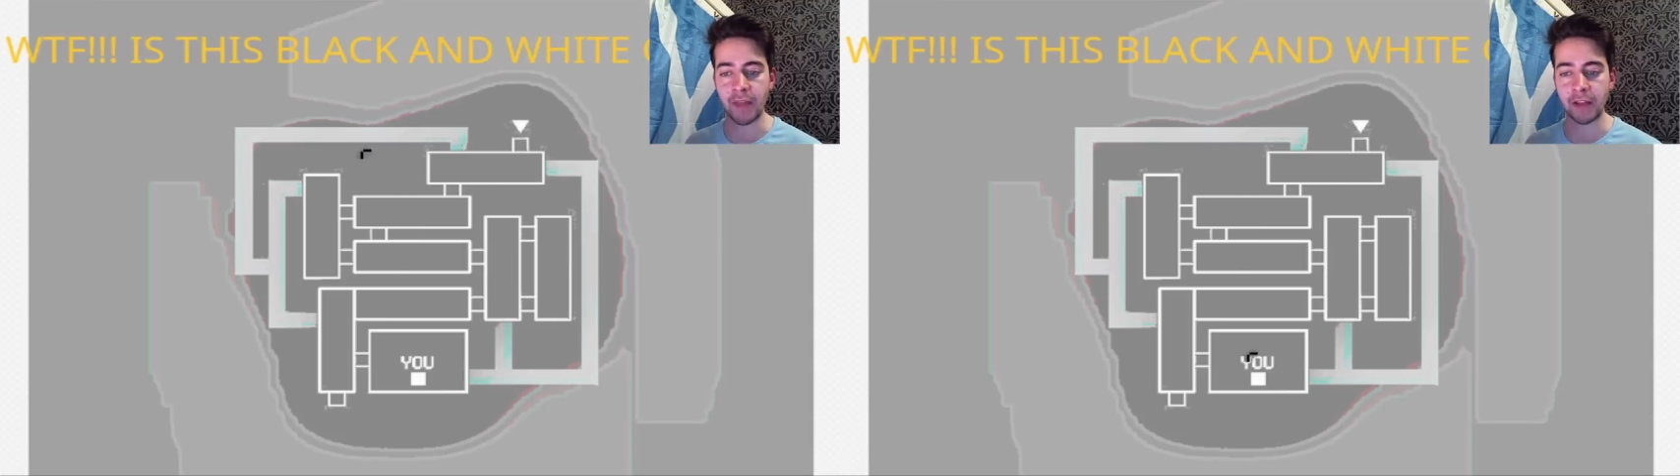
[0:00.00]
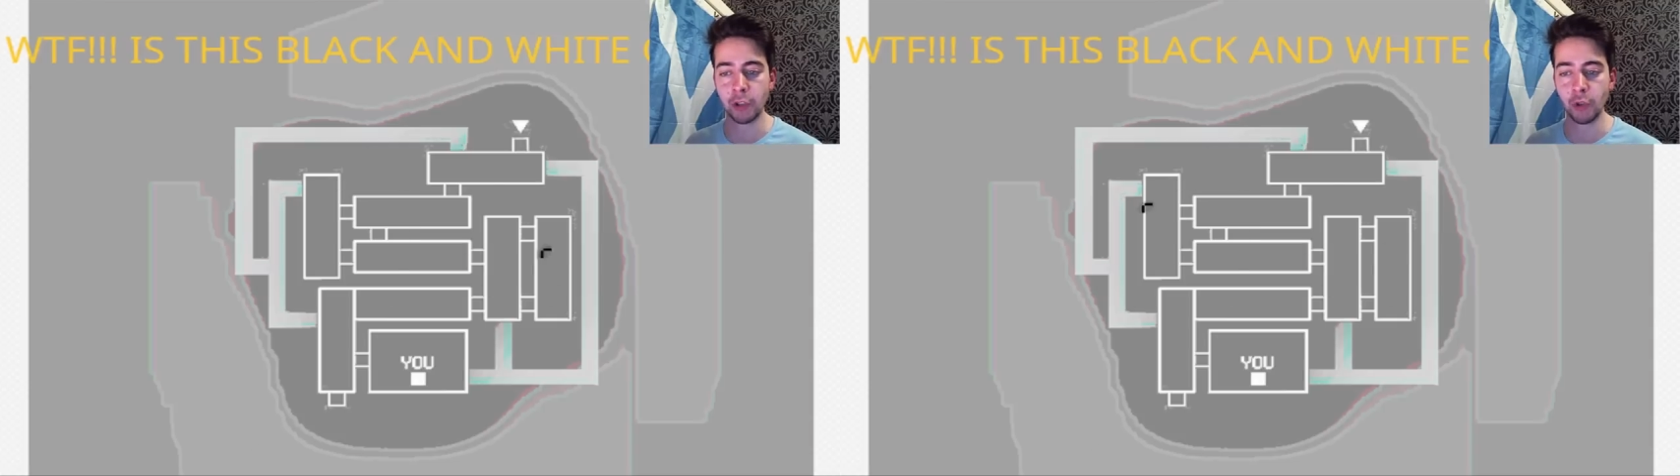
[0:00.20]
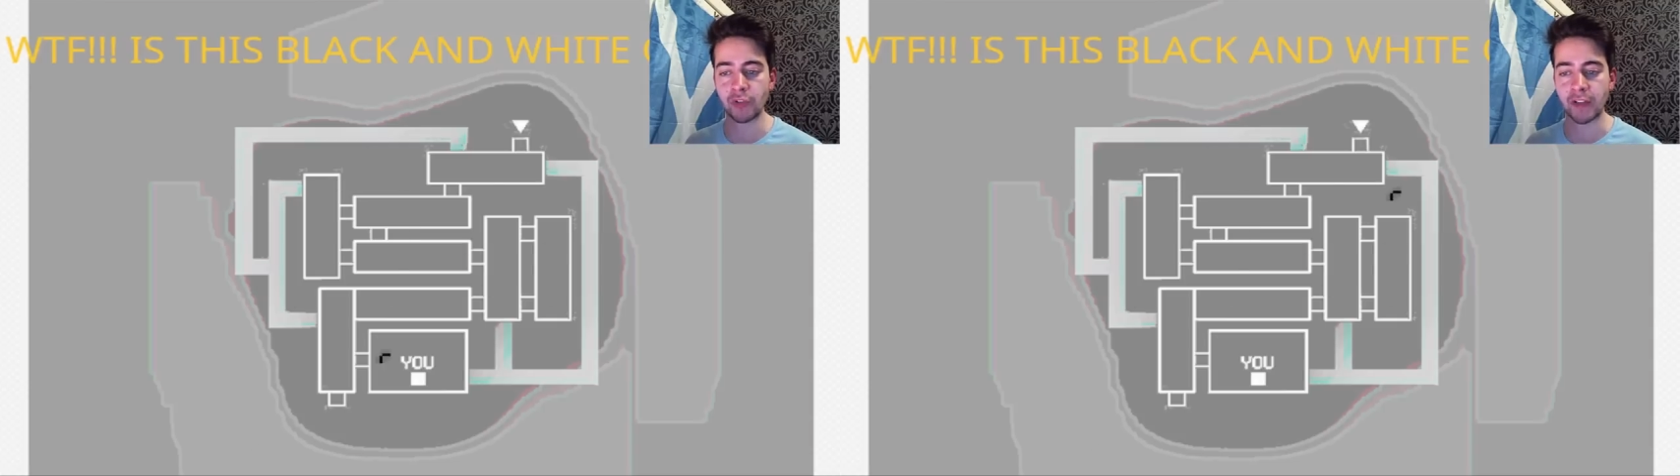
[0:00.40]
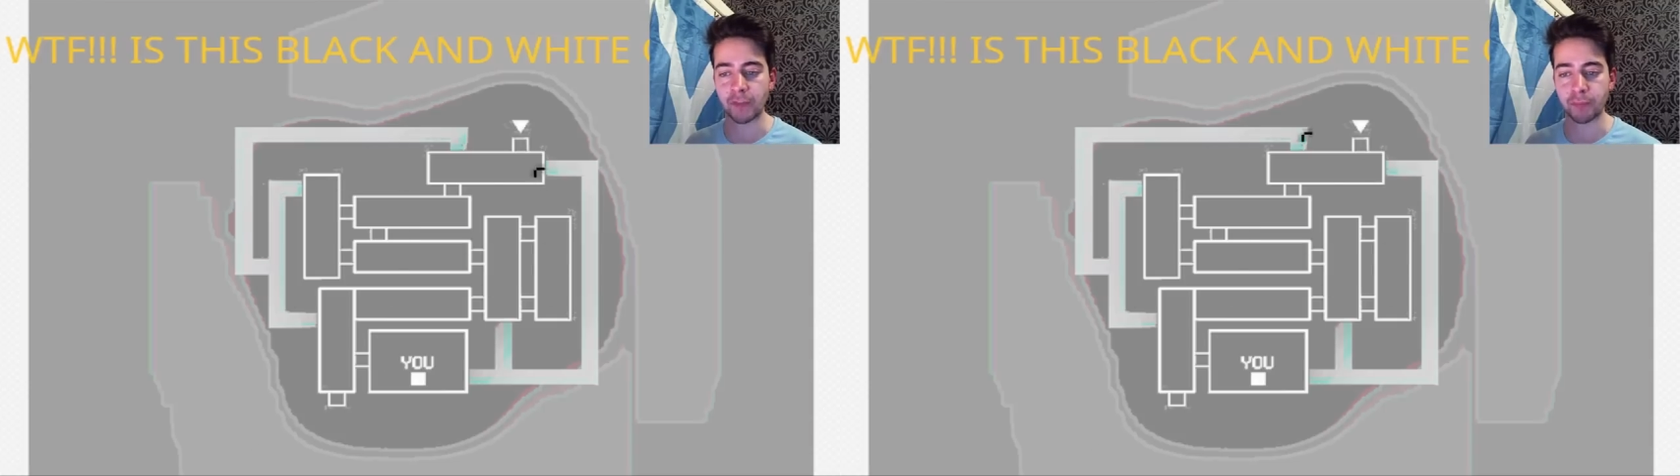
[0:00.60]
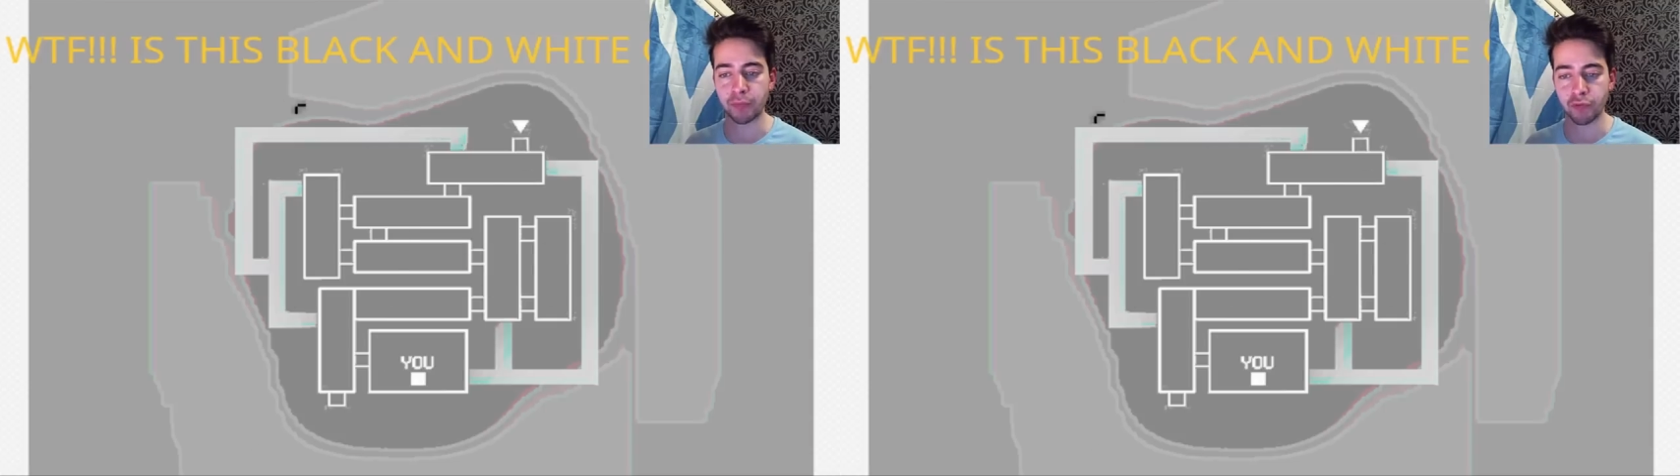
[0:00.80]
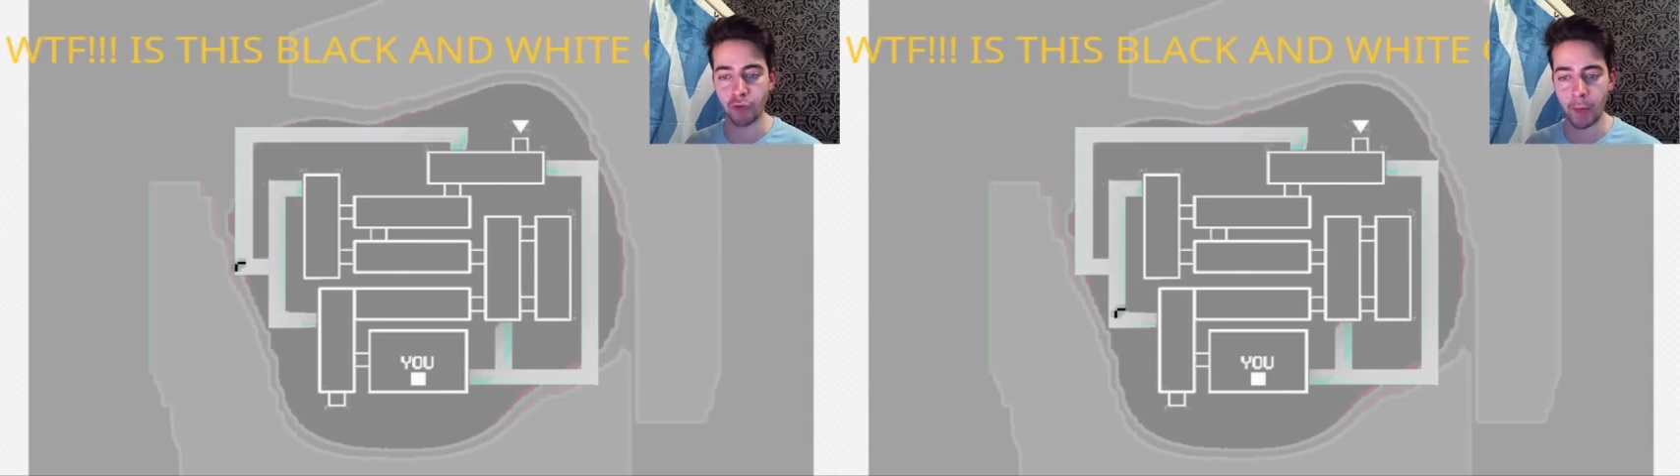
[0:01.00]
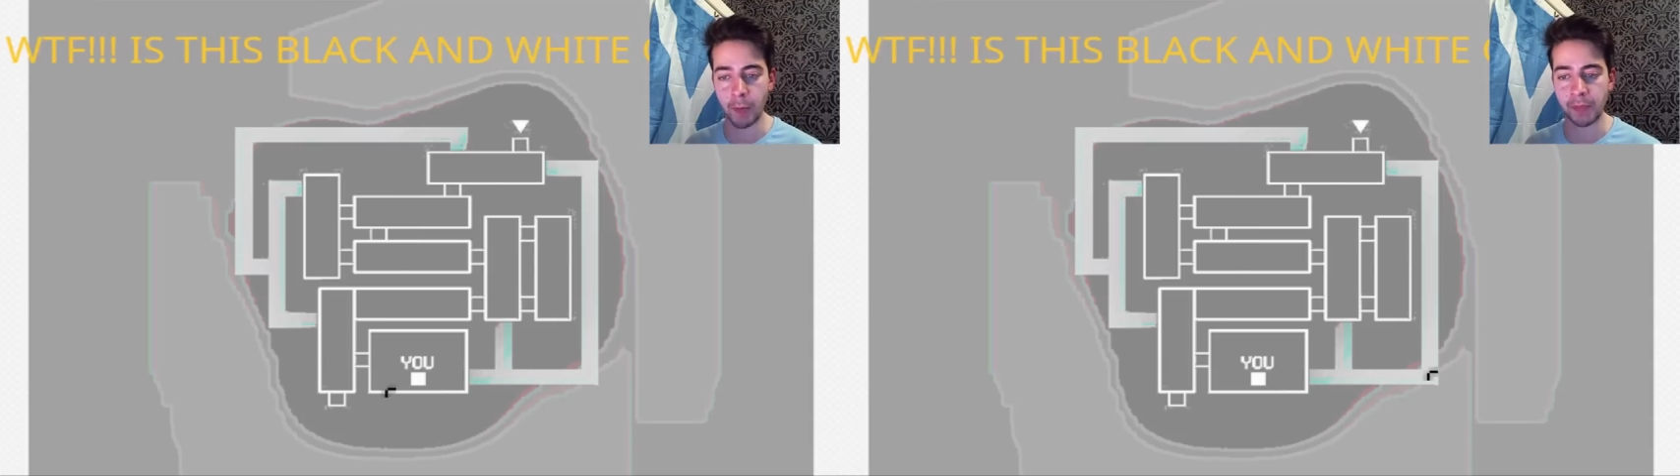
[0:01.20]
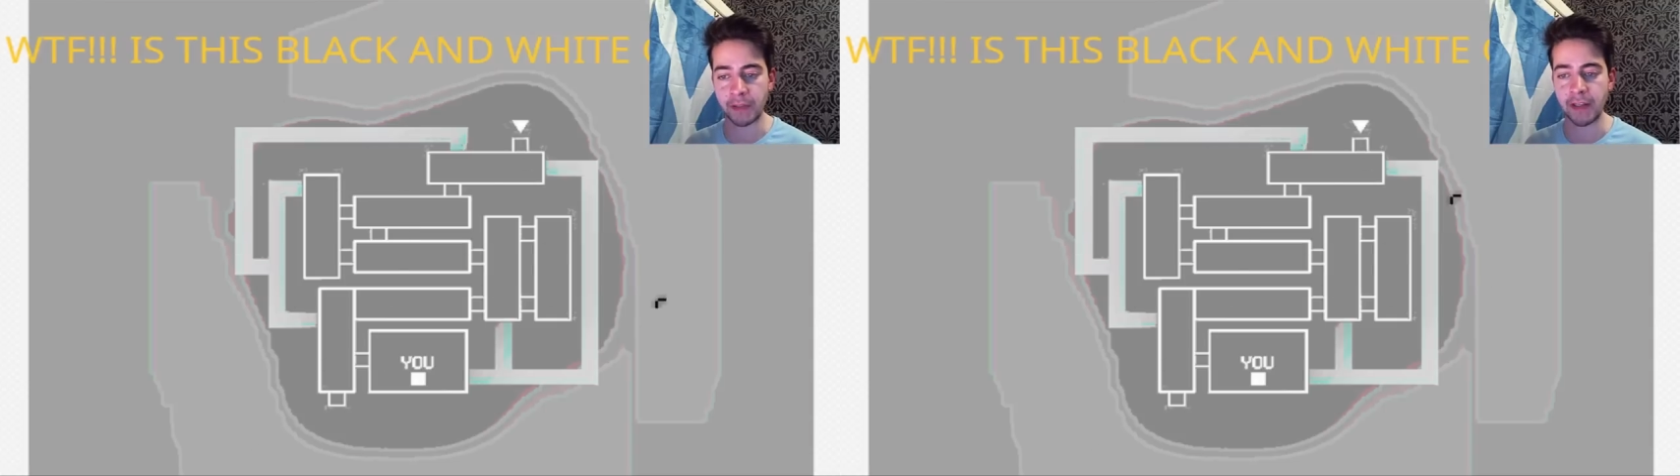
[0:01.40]
that looks like it's
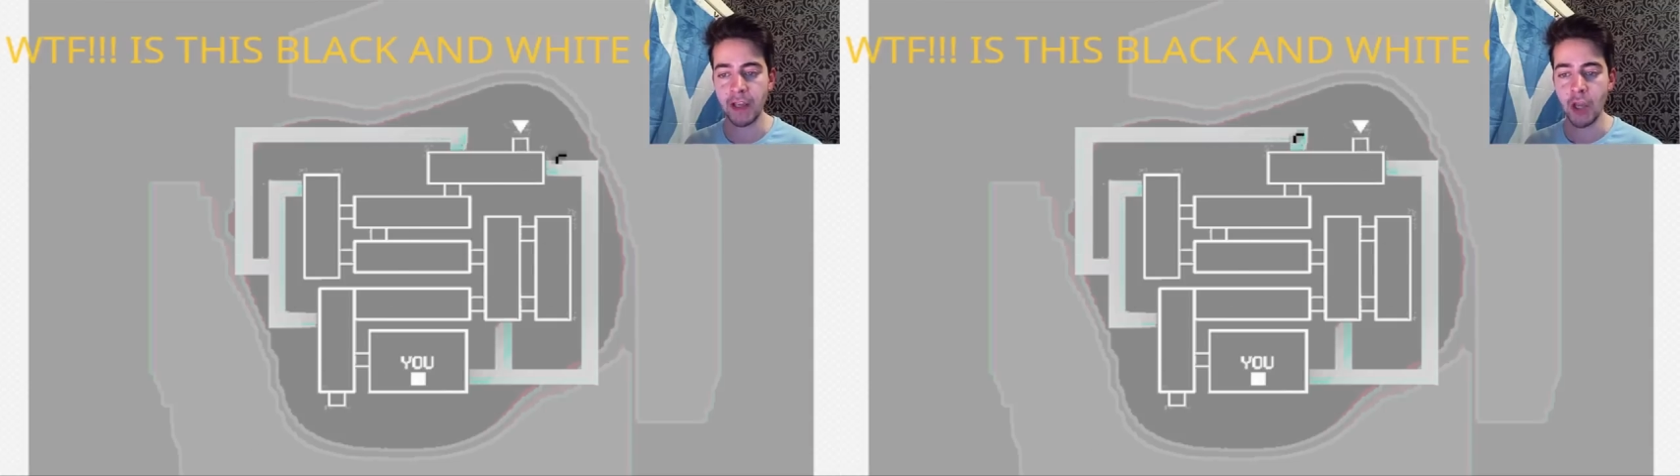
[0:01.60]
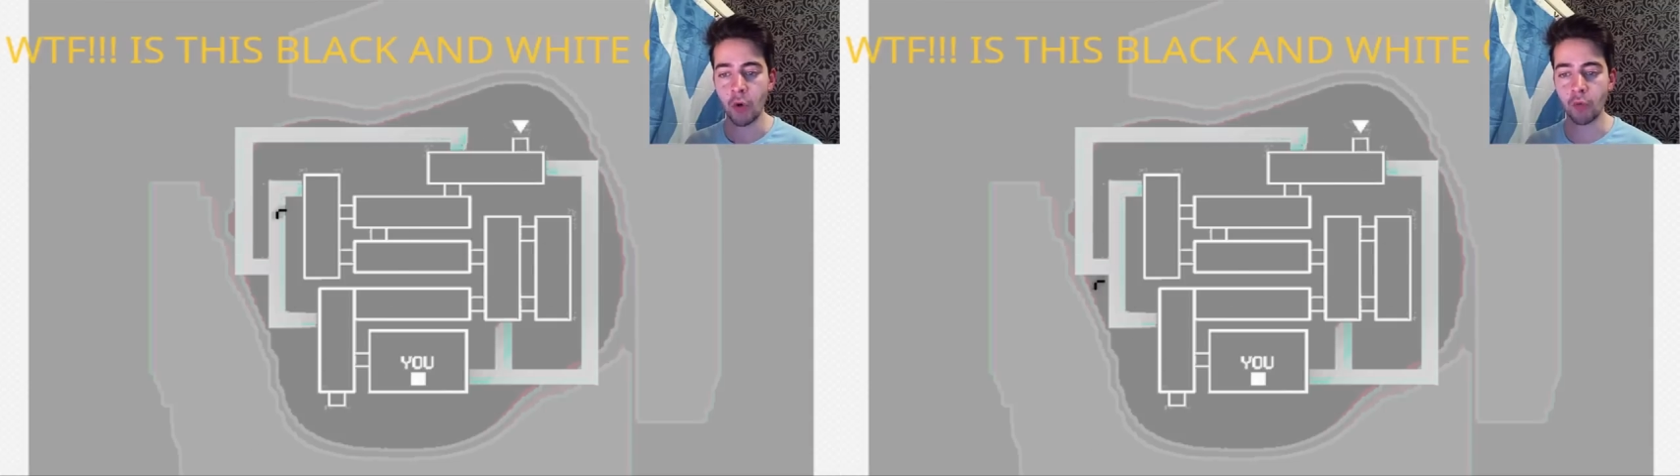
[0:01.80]
probably